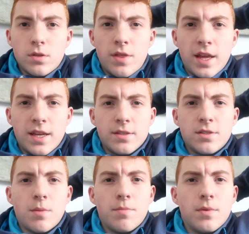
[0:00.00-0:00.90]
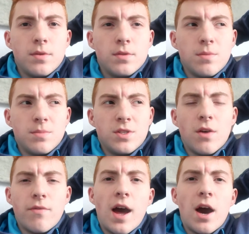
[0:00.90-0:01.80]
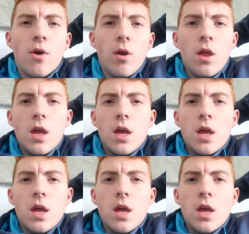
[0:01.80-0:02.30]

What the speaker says: thinking some stuff out.